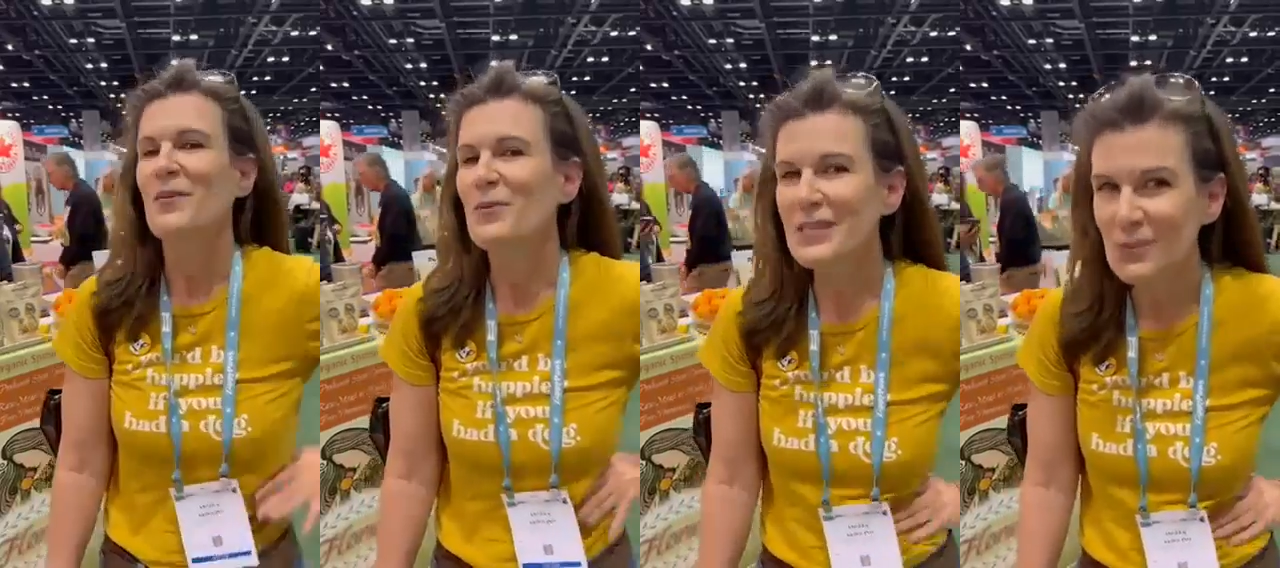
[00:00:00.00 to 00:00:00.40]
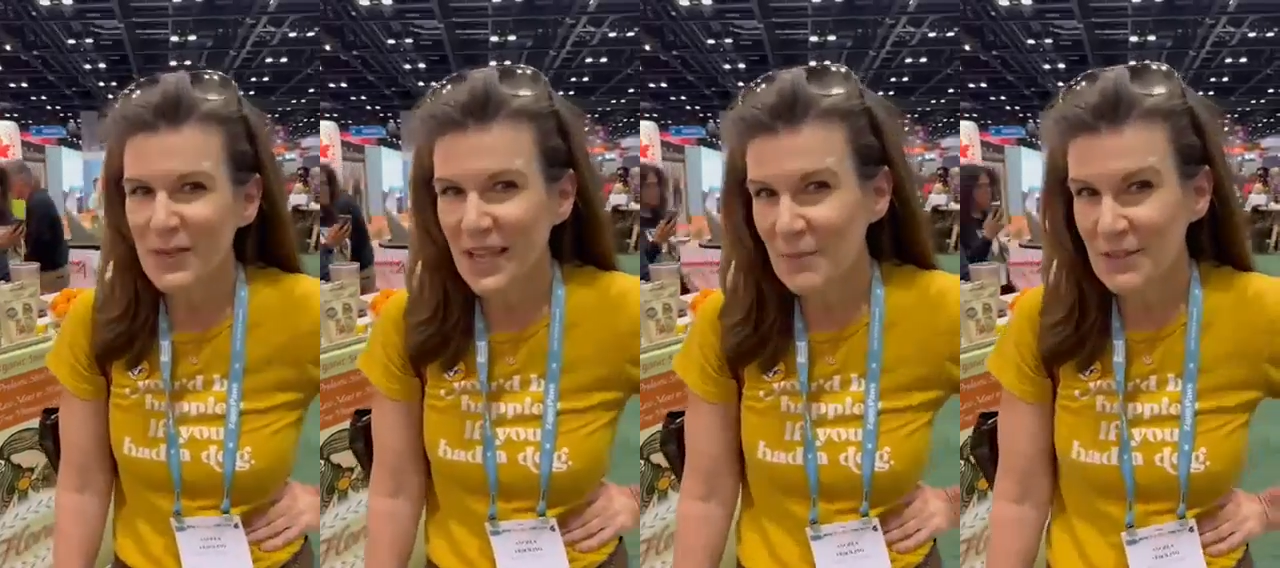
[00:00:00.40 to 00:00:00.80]
the reason
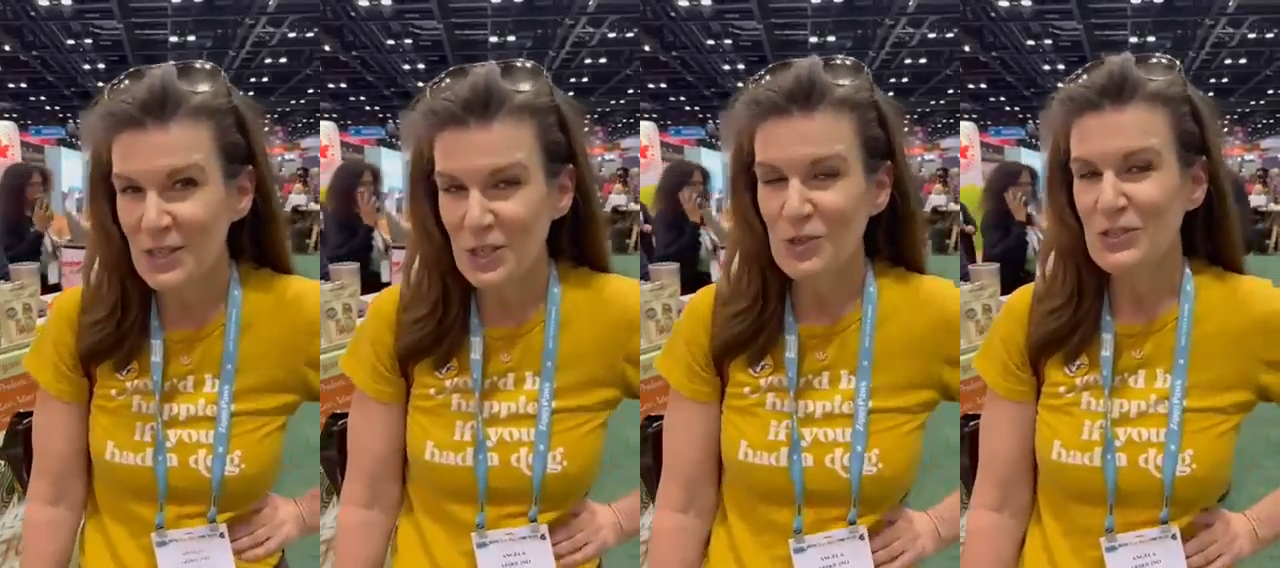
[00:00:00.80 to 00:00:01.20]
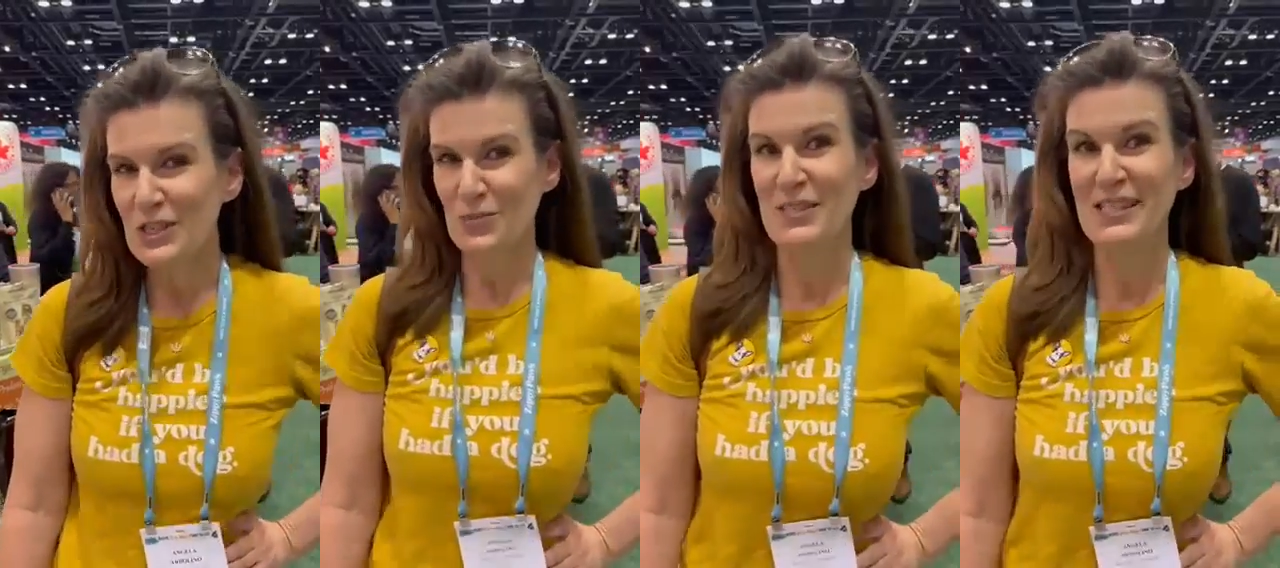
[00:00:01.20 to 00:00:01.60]
we come to the show is
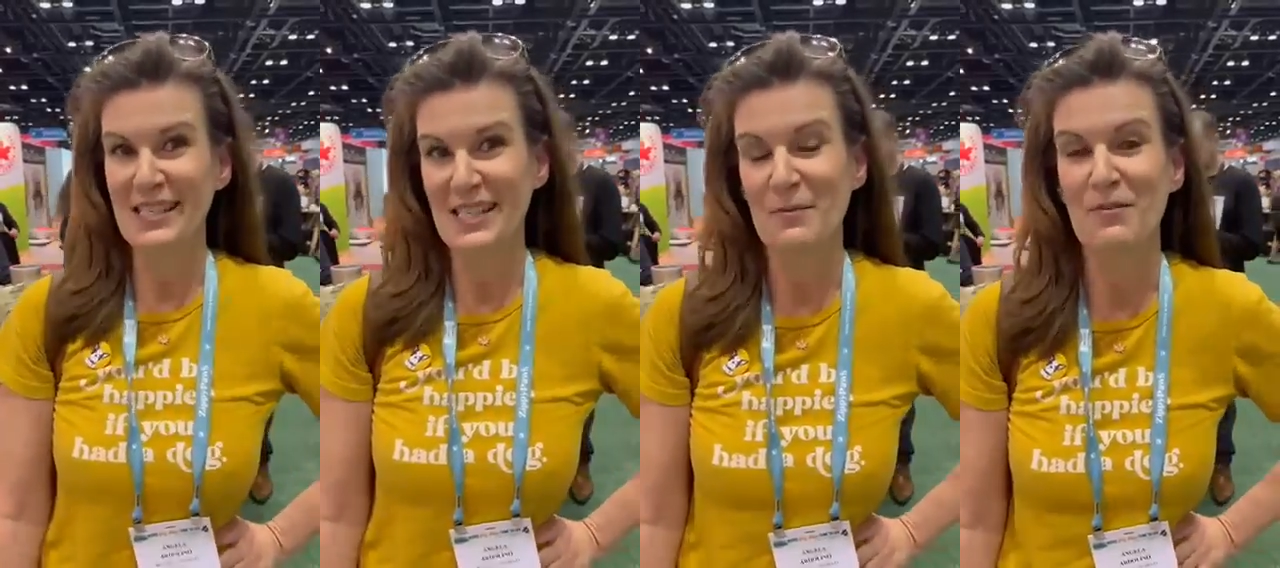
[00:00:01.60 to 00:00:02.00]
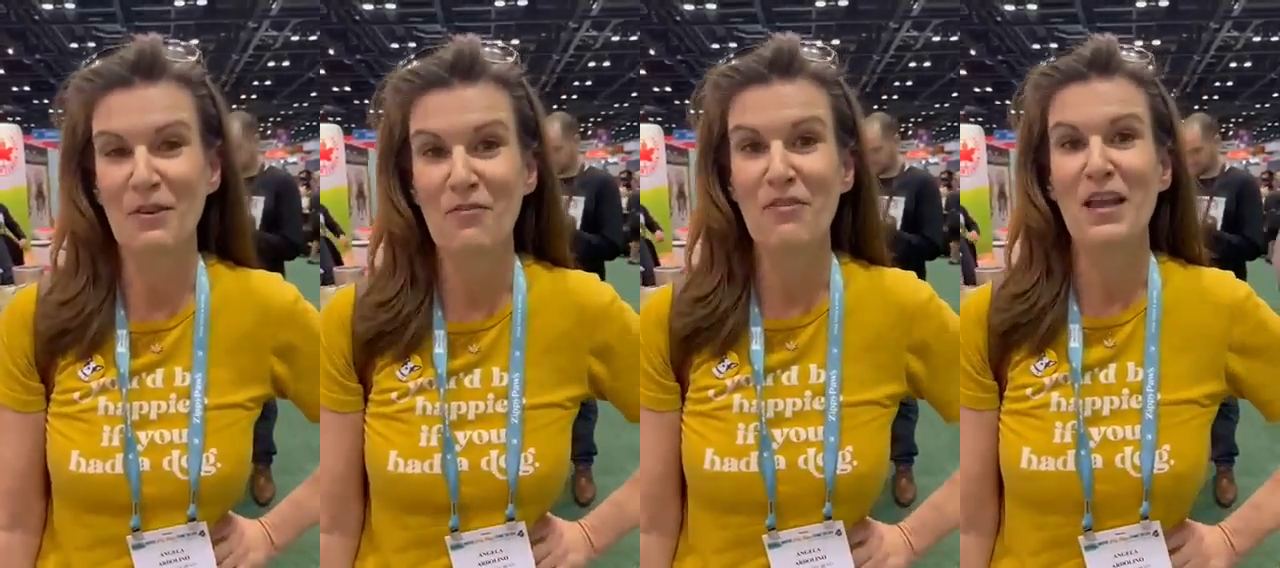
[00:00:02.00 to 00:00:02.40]
because we see some of
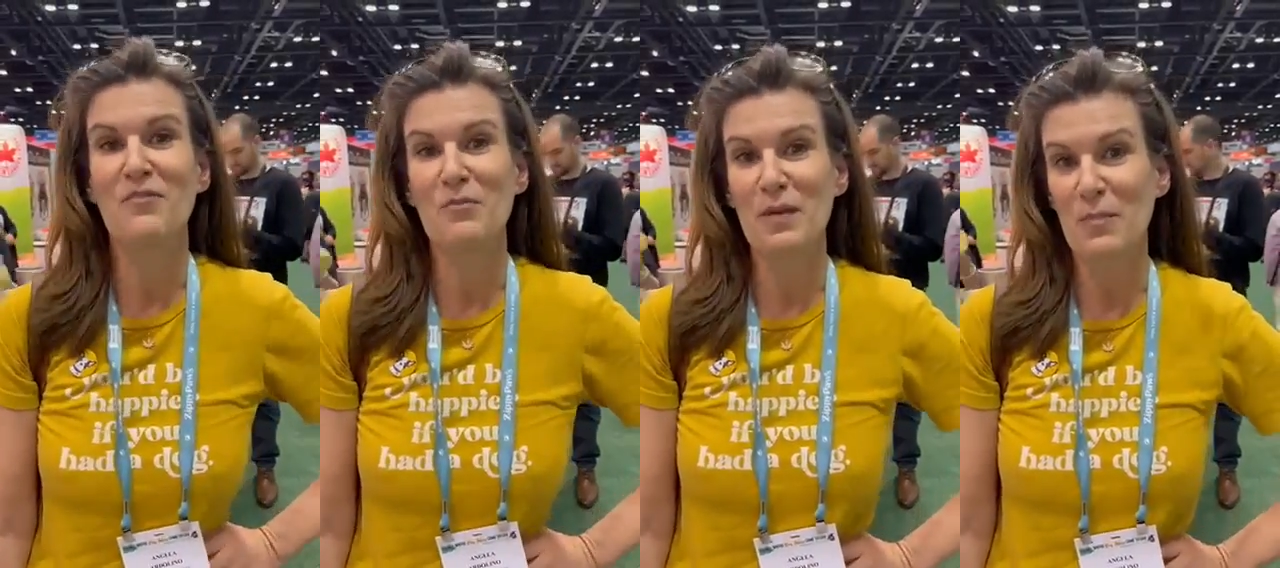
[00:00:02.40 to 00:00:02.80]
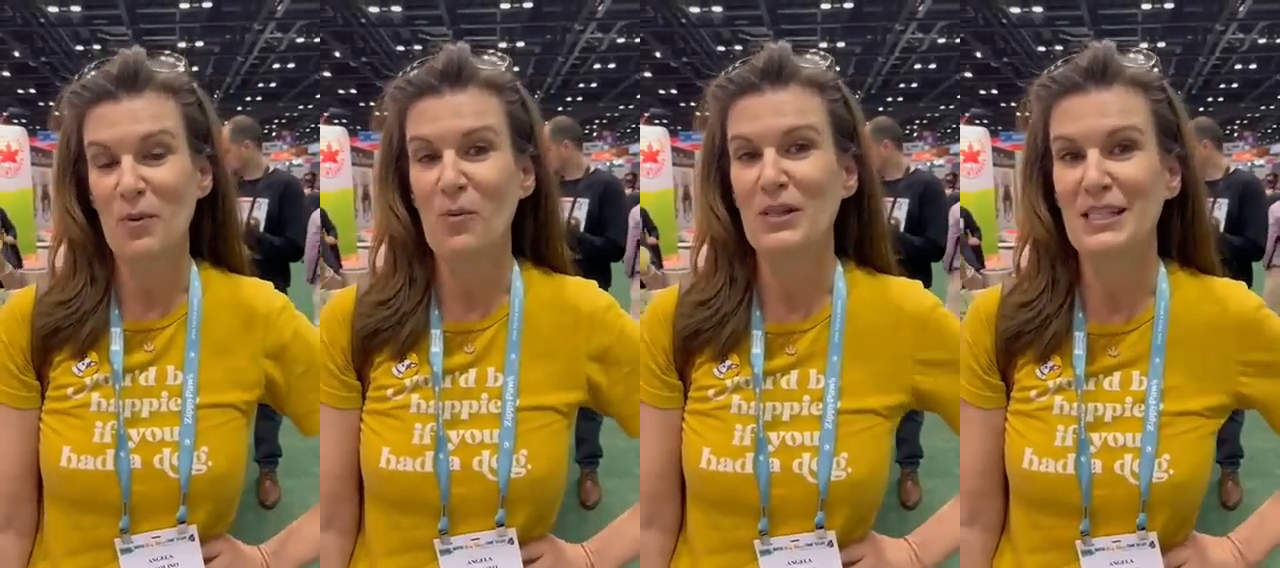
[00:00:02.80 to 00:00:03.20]
our favorite
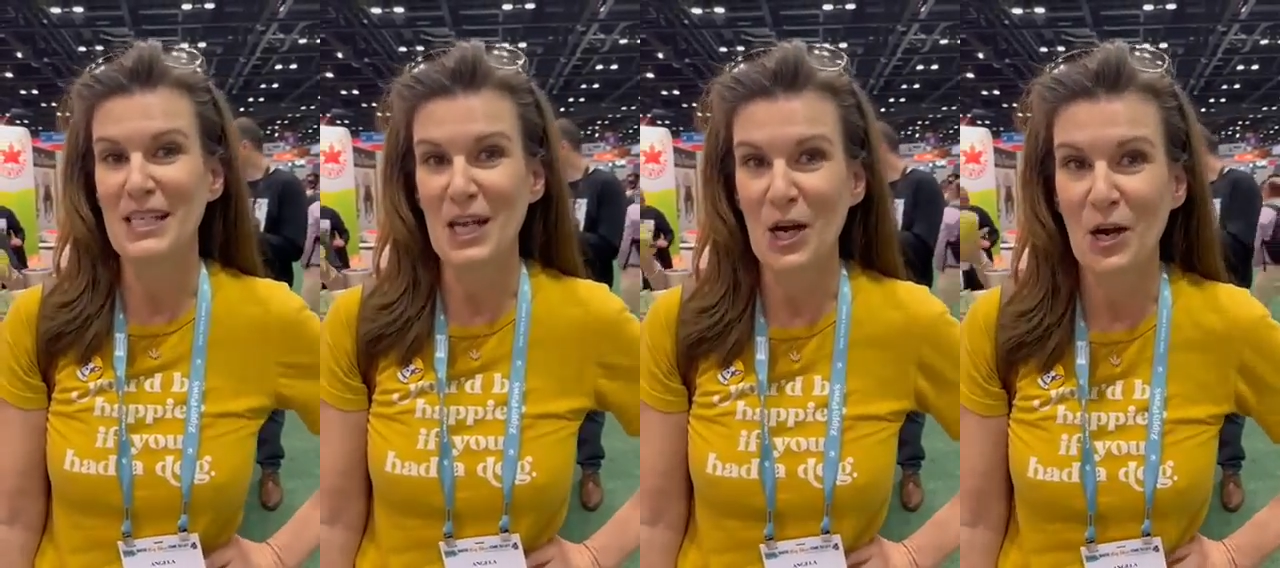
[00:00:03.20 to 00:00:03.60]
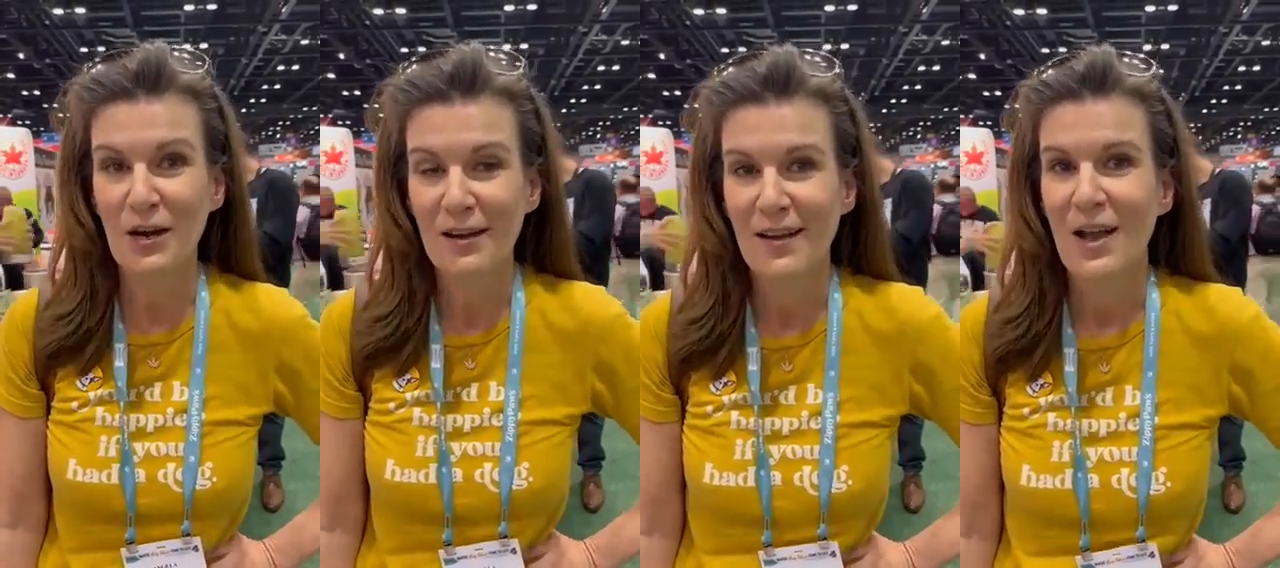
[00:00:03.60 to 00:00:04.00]
people once a year,